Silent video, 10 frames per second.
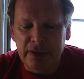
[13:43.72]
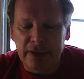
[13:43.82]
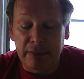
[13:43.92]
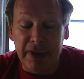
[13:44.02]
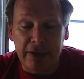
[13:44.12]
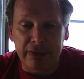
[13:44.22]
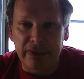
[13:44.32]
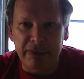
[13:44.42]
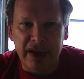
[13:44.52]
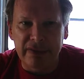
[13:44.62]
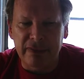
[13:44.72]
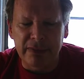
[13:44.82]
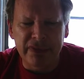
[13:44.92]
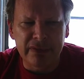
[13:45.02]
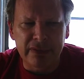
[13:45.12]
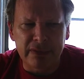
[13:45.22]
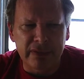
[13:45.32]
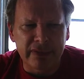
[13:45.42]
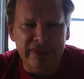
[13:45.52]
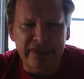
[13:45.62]
medical supplies, pharmaceuticals,
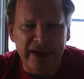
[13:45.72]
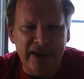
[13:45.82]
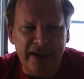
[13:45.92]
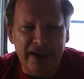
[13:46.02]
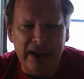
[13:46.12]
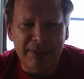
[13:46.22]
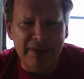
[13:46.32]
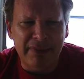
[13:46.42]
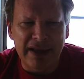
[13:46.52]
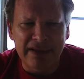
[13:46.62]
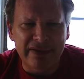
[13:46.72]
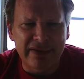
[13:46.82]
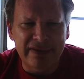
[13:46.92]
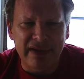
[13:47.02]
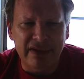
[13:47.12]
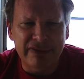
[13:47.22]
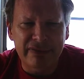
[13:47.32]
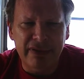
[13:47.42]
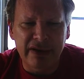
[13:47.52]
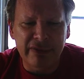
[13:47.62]
ophthalmology stuff,
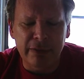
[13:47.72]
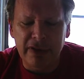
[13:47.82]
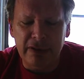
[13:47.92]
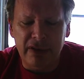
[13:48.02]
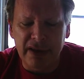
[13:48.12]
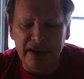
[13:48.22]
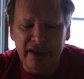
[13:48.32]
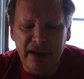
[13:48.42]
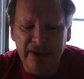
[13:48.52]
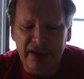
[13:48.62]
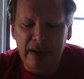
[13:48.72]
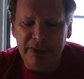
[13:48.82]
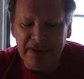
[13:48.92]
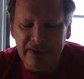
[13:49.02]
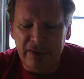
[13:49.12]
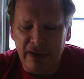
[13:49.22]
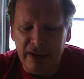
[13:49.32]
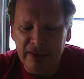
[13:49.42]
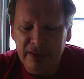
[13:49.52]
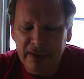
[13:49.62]
whatever you want to call it. The company's STAR.
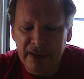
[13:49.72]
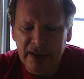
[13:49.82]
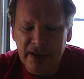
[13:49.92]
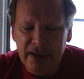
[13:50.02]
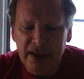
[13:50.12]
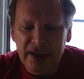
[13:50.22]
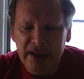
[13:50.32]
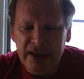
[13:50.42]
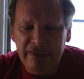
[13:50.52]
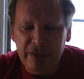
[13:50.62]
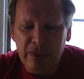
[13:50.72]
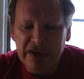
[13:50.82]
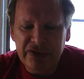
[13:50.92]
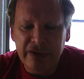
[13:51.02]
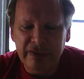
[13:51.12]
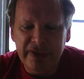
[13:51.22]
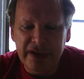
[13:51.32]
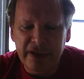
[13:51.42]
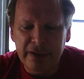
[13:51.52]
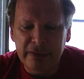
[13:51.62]
If you watch their video,
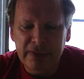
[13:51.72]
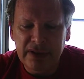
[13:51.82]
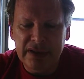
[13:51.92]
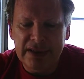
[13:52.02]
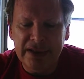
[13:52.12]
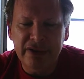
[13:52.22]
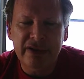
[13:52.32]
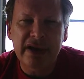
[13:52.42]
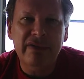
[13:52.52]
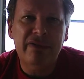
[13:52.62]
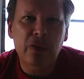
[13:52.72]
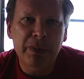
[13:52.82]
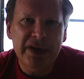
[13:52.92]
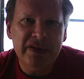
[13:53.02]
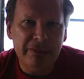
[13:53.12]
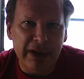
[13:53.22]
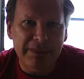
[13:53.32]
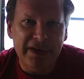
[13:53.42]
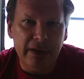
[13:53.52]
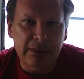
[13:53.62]
you're looking at 4 minutes of prep
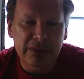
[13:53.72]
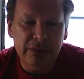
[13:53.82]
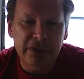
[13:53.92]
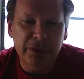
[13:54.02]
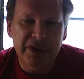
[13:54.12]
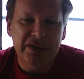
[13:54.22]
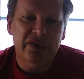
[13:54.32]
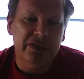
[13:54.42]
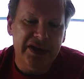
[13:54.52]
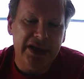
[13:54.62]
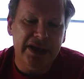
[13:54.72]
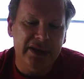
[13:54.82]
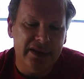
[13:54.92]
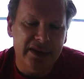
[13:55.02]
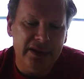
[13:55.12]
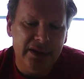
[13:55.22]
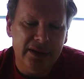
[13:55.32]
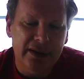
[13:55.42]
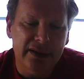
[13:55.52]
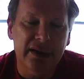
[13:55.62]
time, which means they're taking the
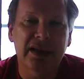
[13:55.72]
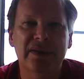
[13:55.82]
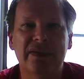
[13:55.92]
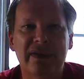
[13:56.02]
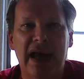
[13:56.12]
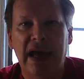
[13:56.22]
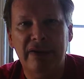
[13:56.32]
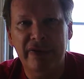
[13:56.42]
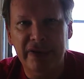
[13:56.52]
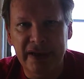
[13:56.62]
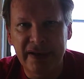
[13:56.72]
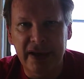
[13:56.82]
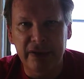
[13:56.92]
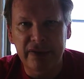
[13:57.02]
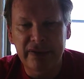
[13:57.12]
lenses out of their containers.